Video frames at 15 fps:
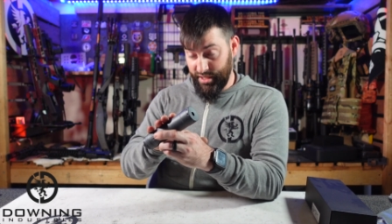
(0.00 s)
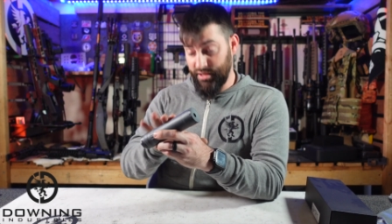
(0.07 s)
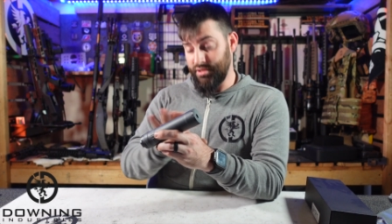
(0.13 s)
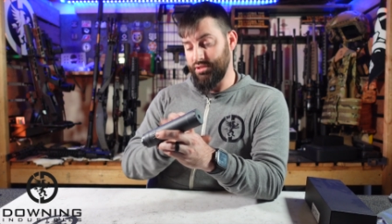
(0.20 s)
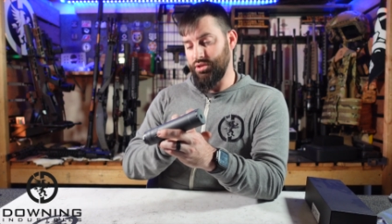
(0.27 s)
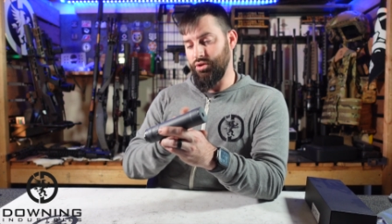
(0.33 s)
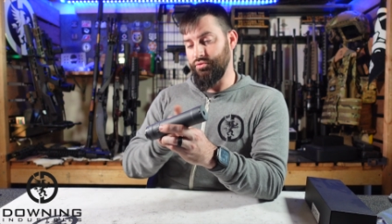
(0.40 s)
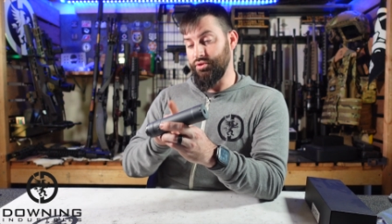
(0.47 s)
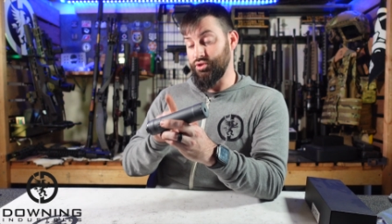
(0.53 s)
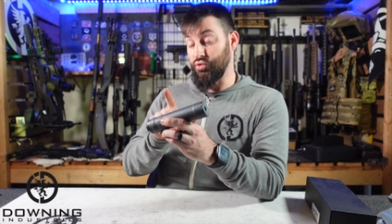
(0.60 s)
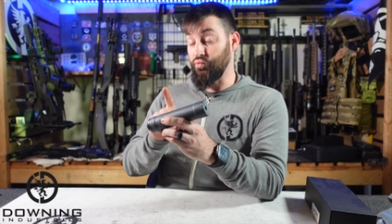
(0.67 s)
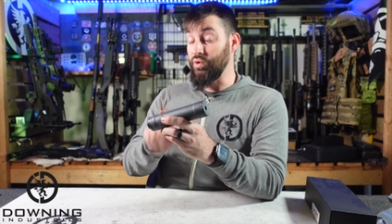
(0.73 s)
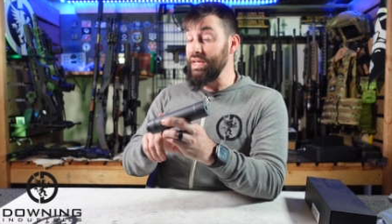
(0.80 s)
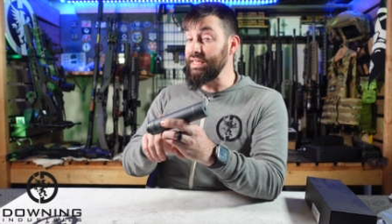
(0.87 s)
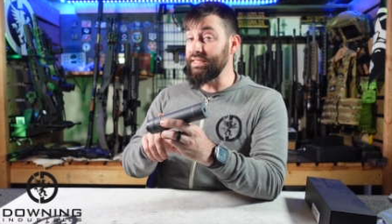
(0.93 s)
So there's a
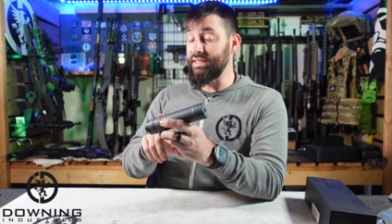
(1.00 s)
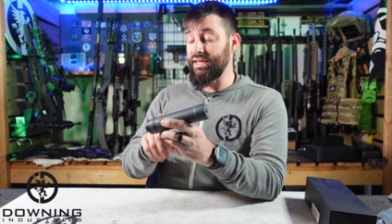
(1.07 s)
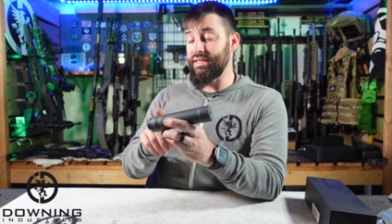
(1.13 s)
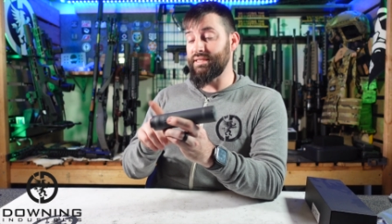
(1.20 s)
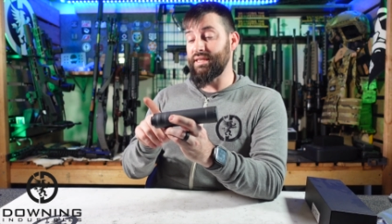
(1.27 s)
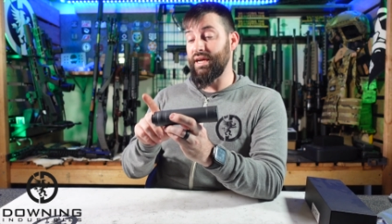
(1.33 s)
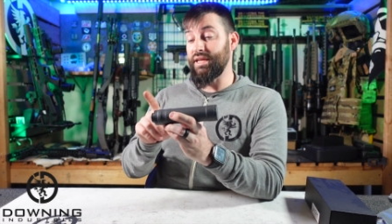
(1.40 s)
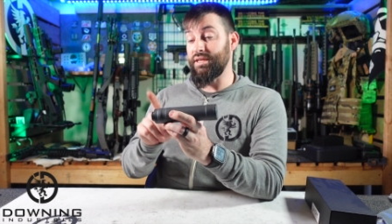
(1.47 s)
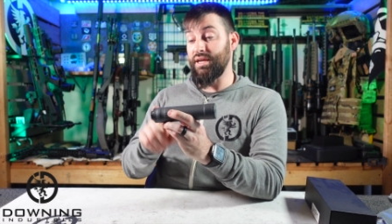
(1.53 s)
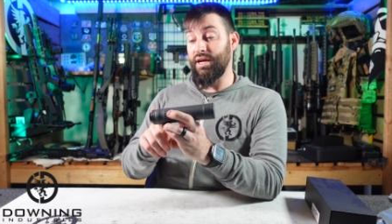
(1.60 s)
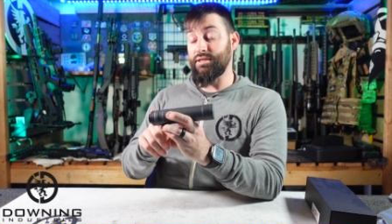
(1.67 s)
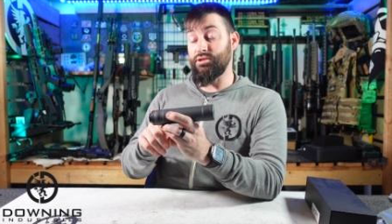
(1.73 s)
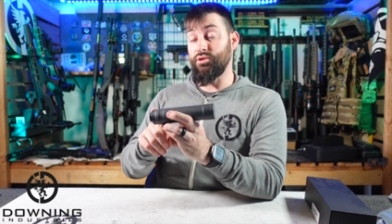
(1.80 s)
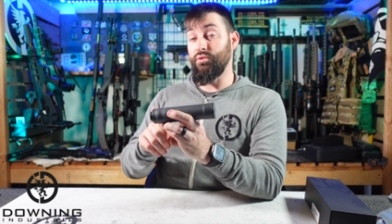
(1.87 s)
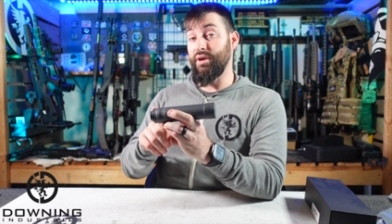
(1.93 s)
reason they decided
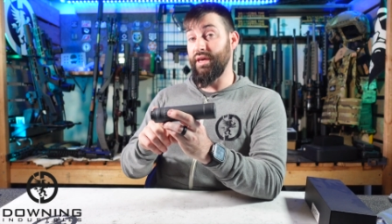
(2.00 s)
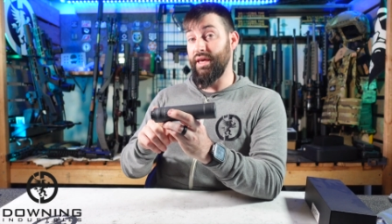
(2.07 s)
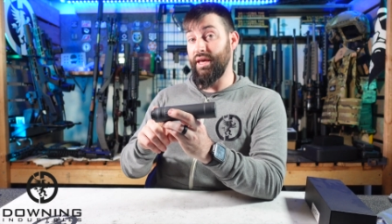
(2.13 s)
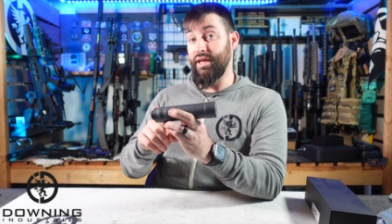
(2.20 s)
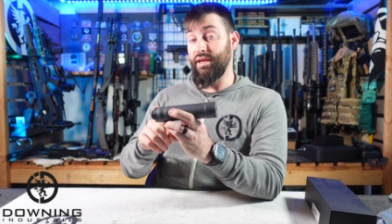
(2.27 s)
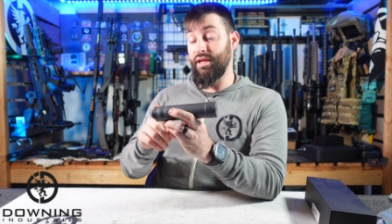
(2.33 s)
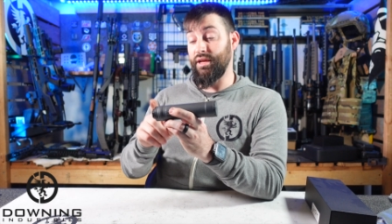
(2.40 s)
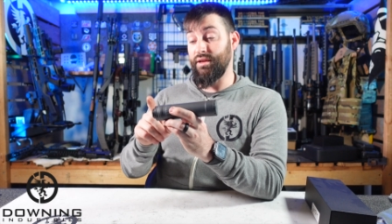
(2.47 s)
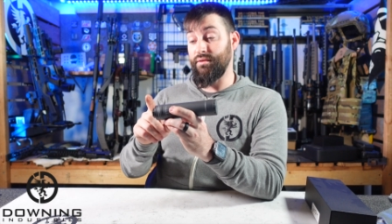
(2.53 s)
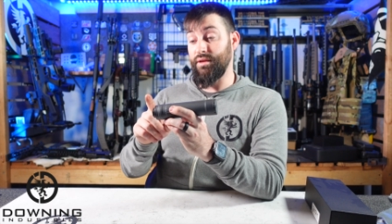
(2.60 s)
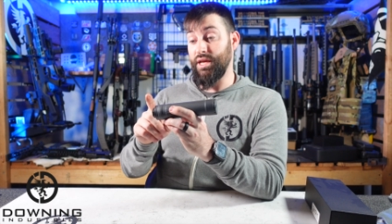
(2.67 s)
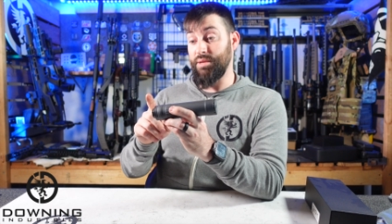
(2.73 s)
not to go ahead and,